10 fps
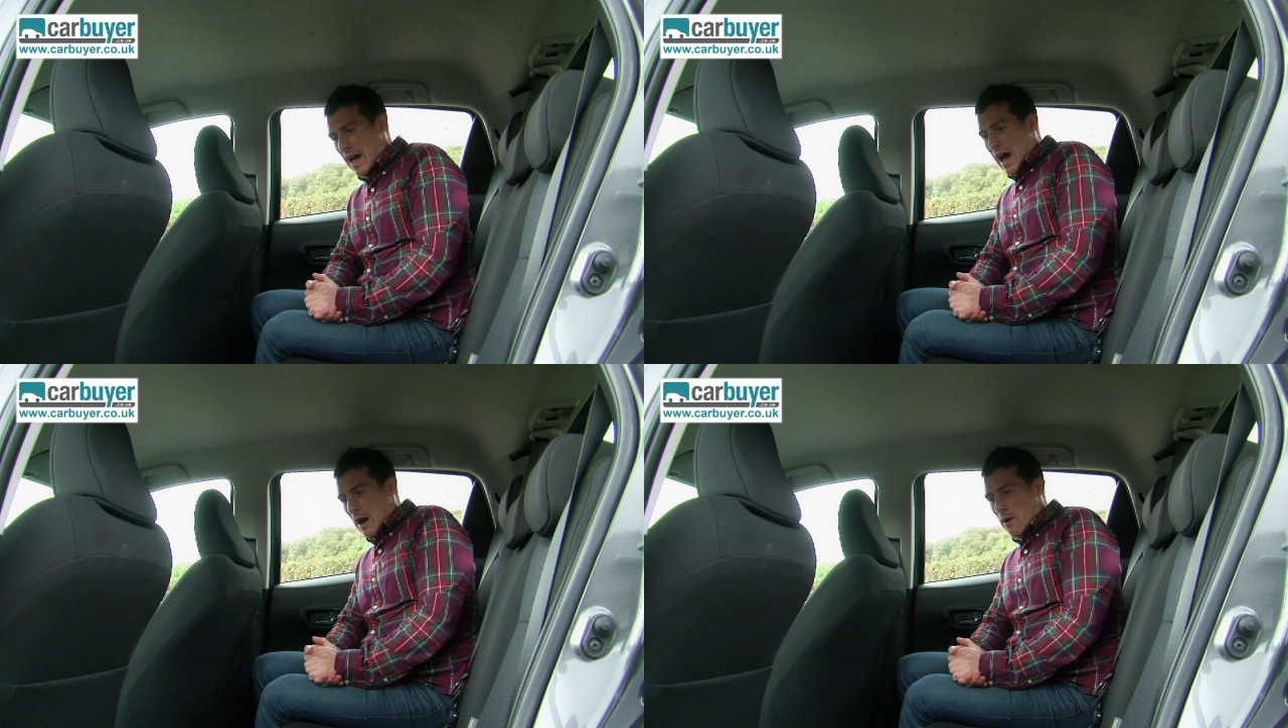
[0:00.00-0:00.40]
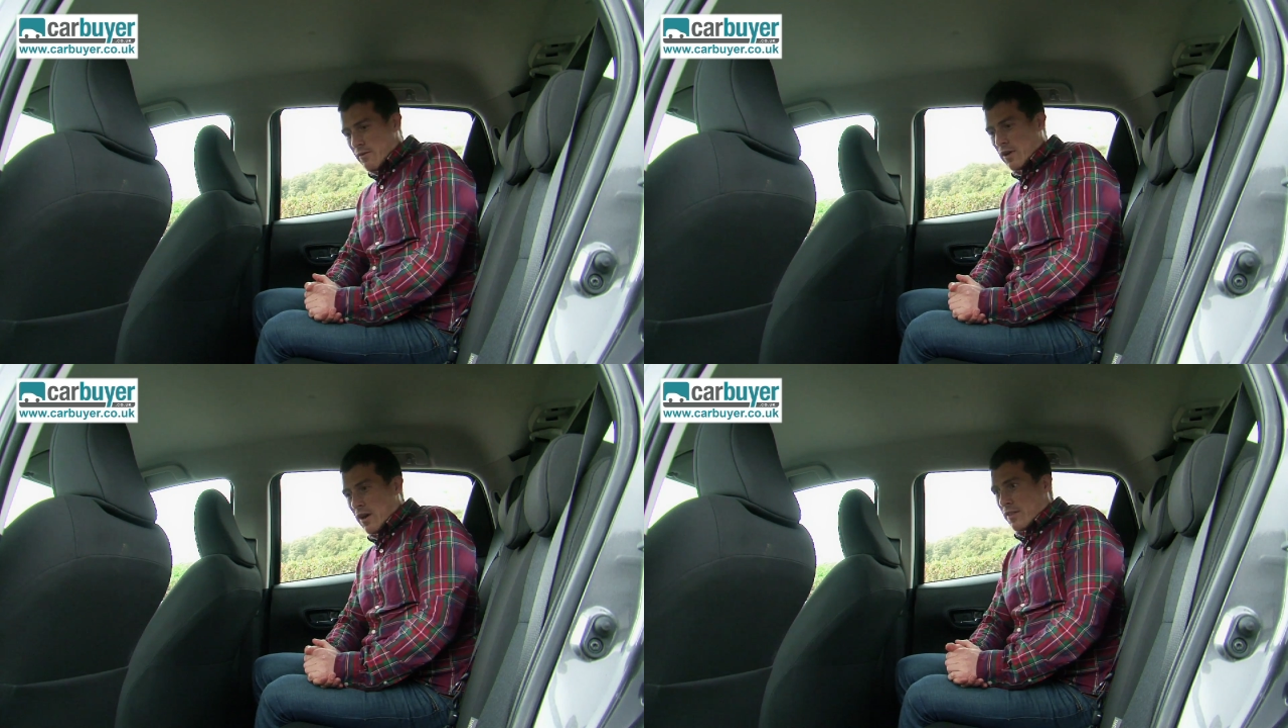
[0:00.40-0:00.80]

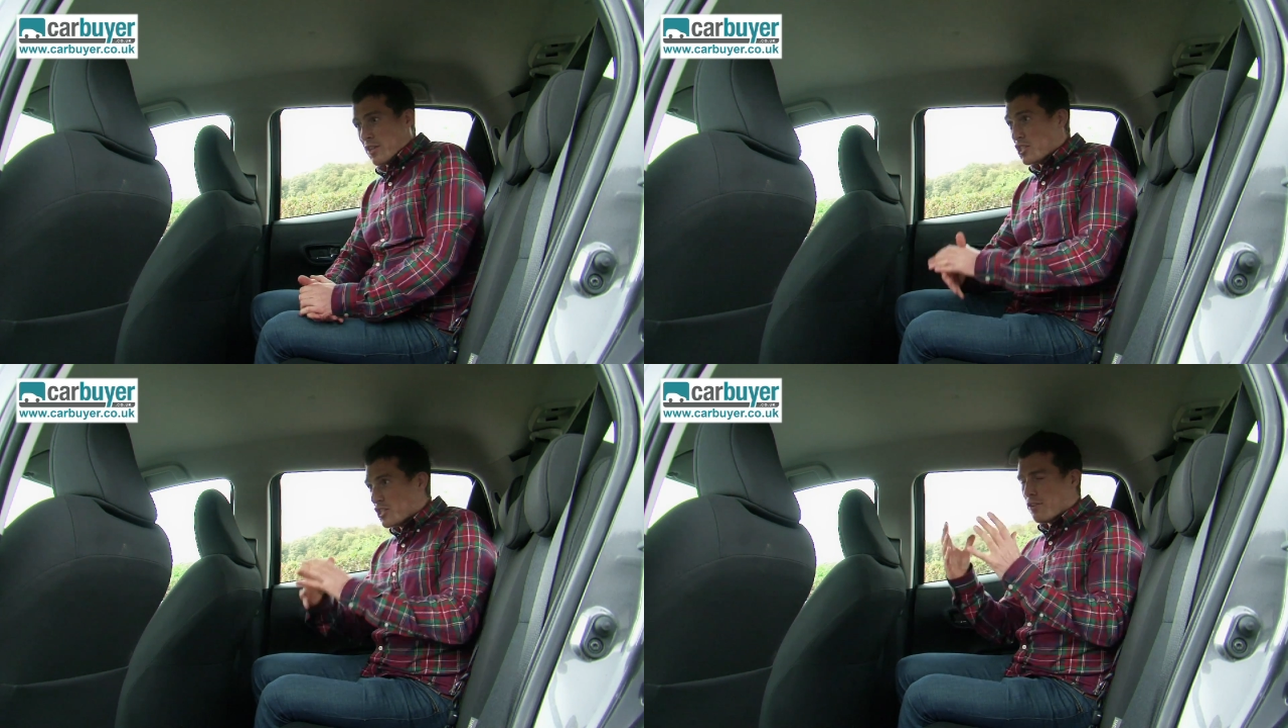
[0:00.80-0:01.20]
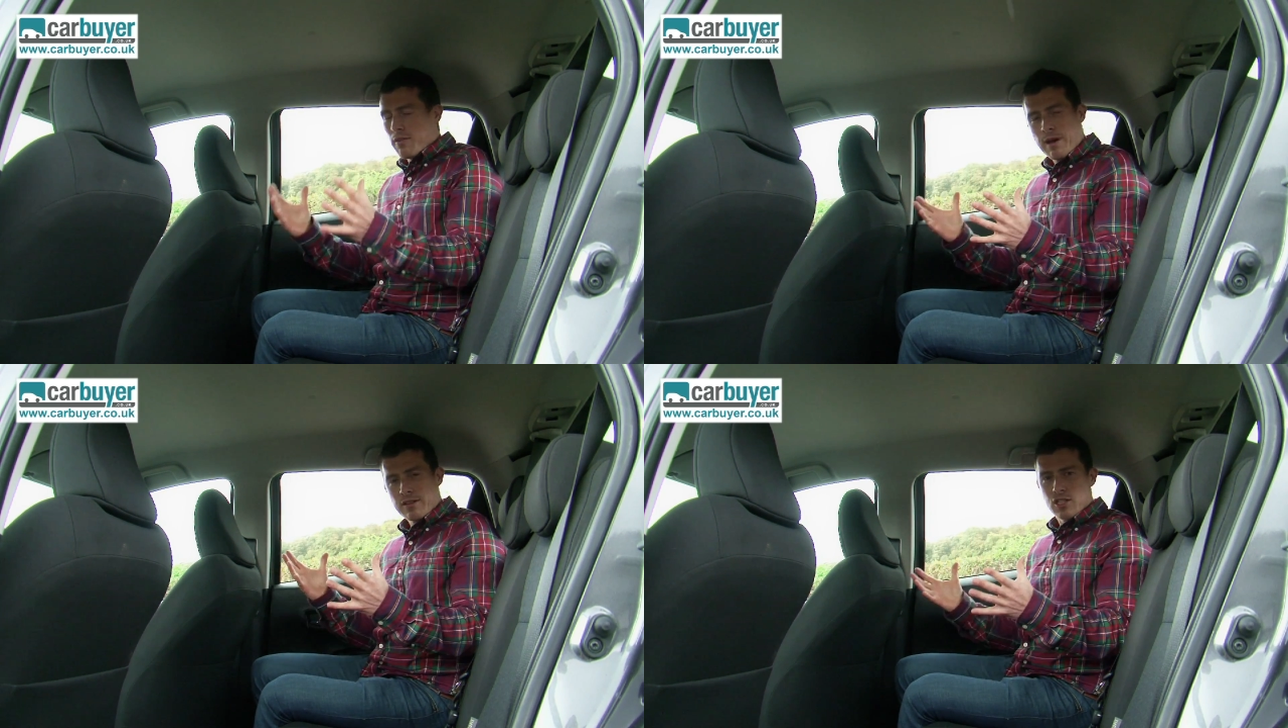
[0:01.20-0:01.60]
However, the sheer
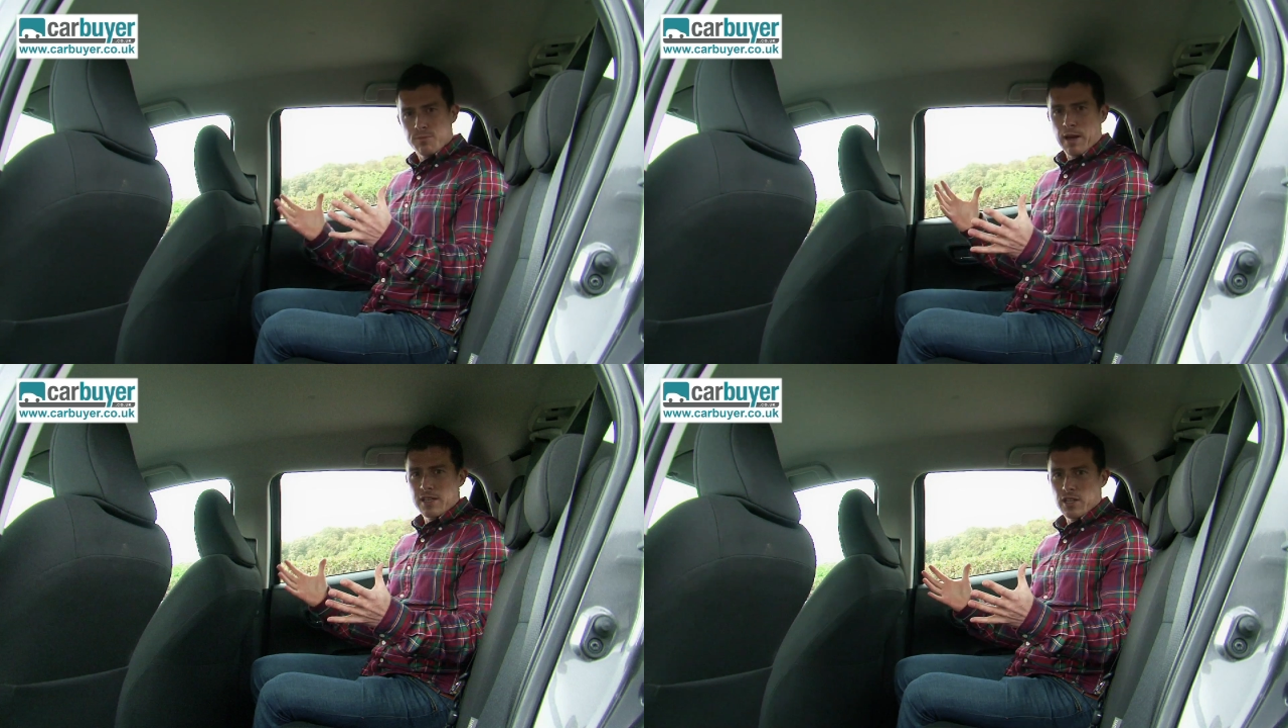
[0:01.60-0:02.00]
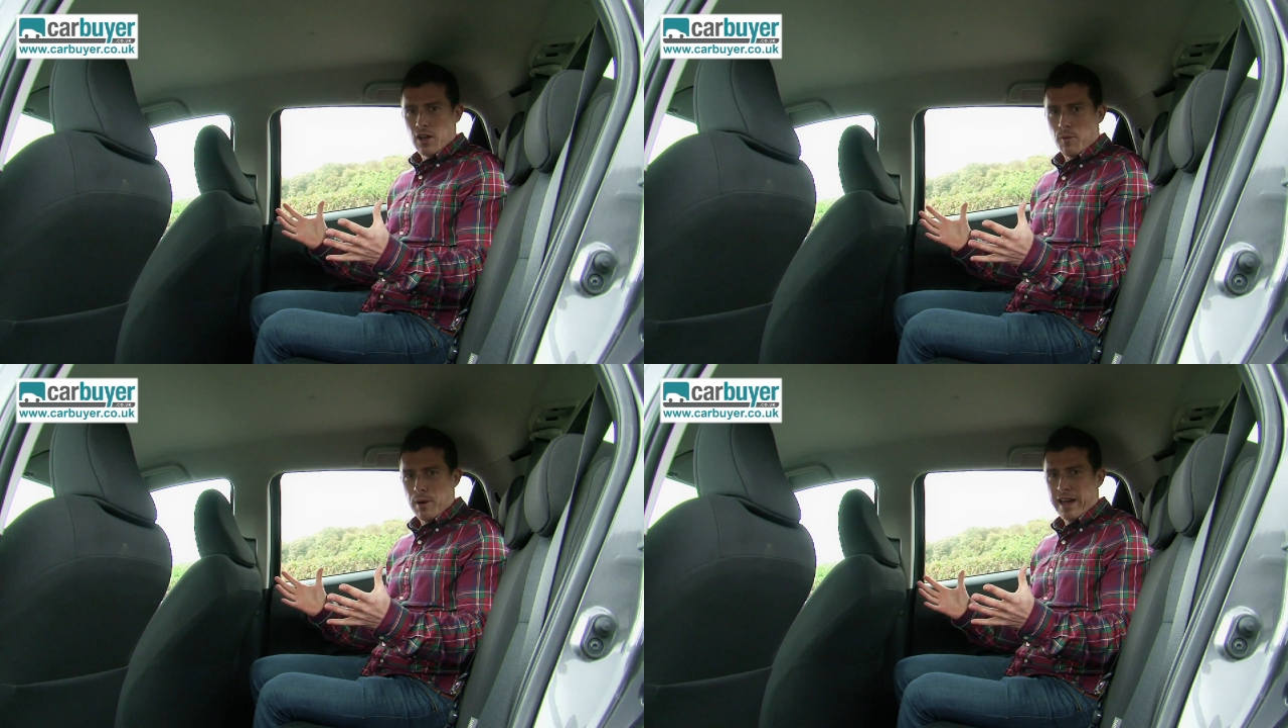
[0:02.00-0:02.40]
amount of space you've
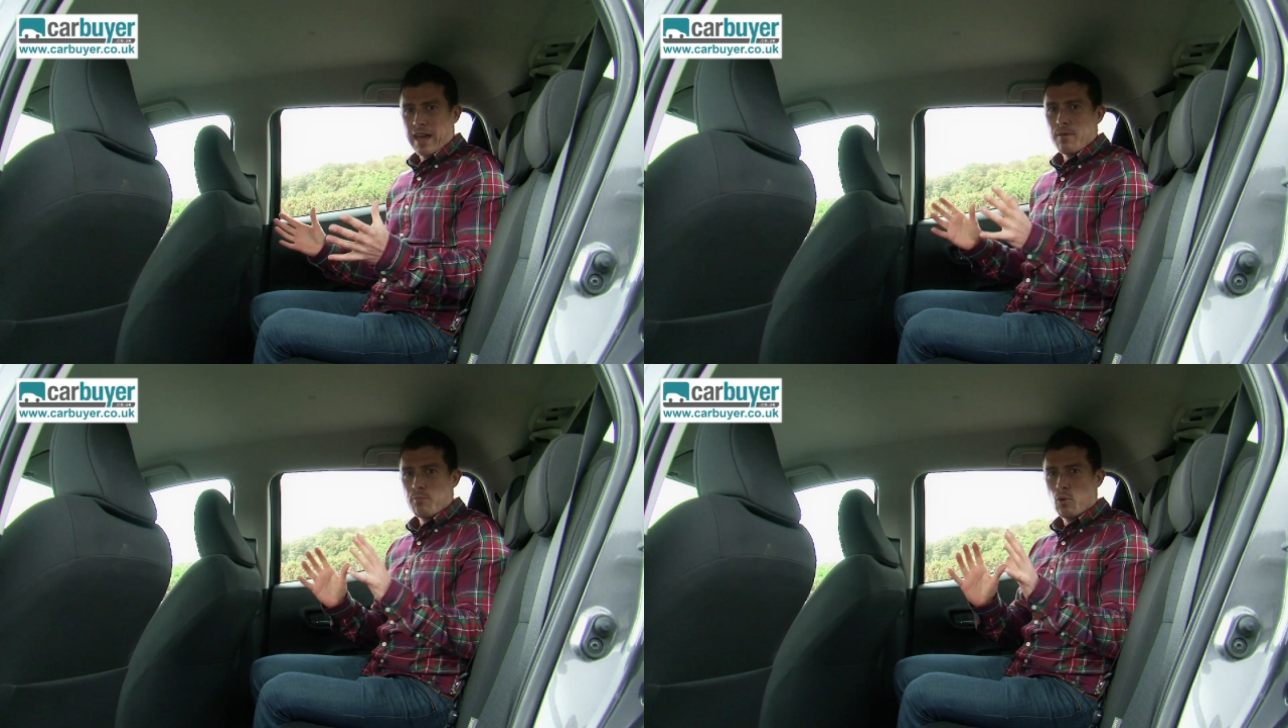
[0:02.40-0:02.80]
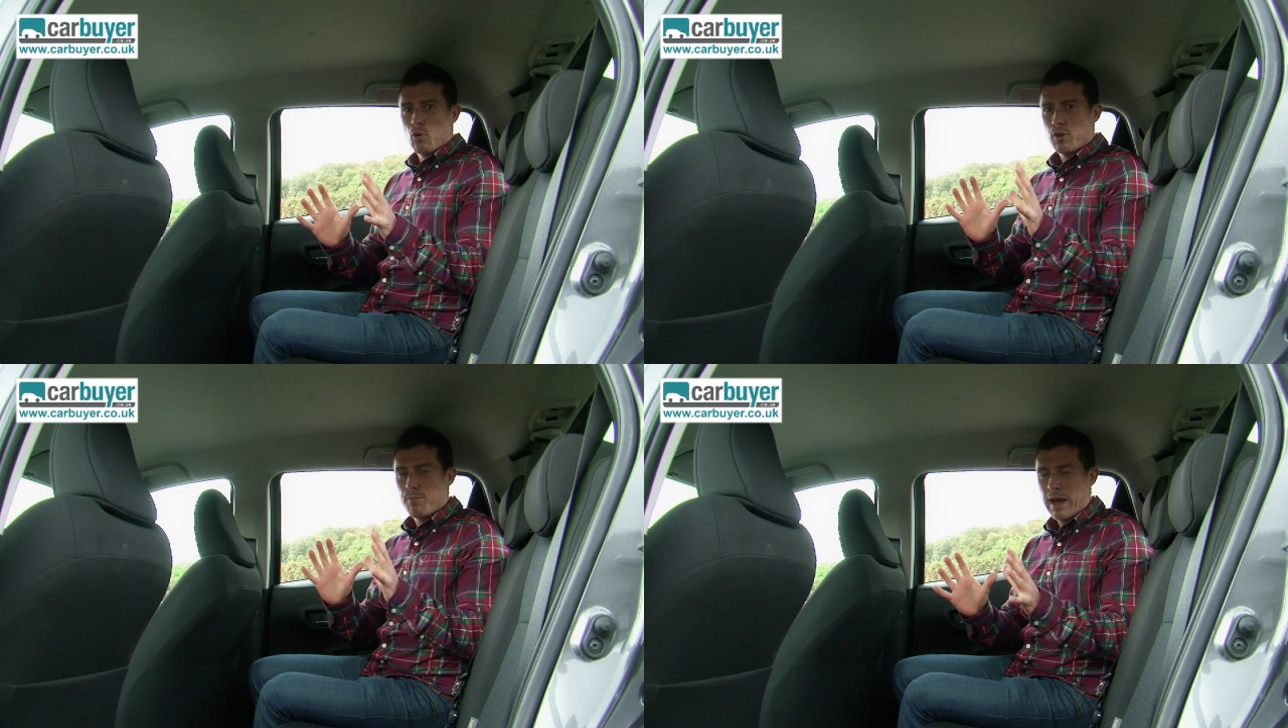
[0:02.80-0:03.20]
got back here
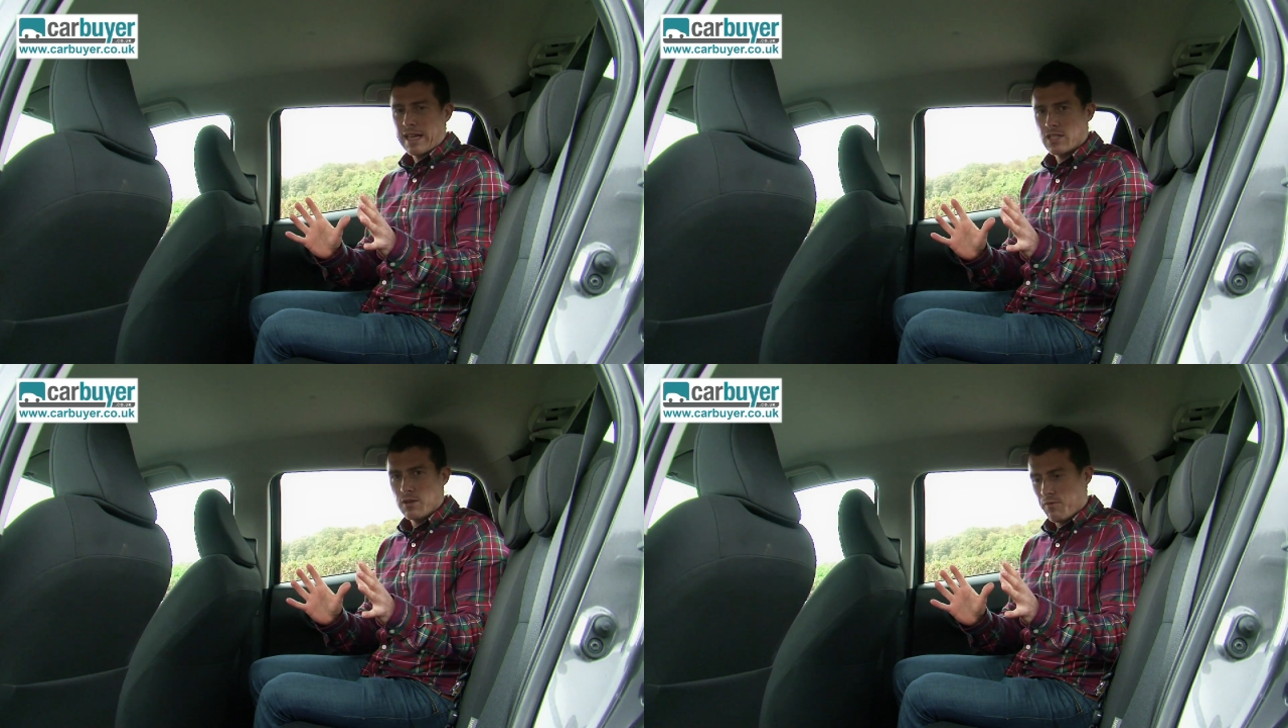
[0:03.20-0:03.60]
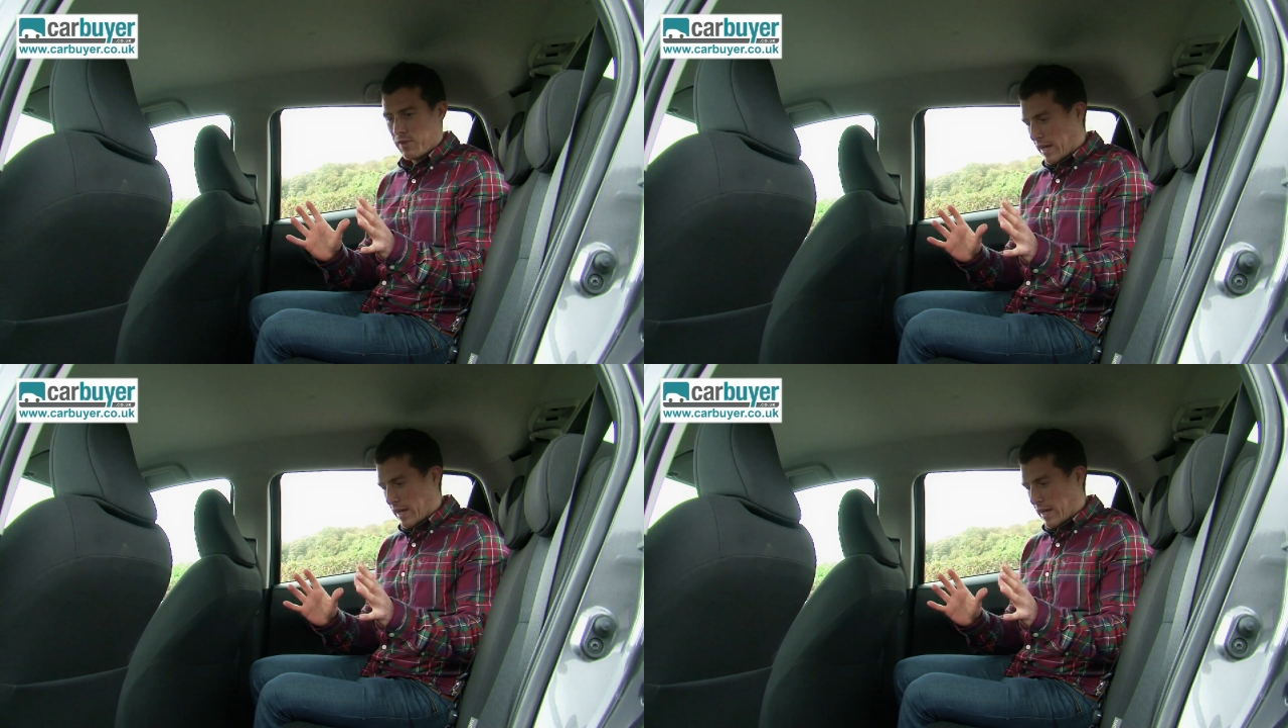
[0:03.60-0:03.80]
more than makes up for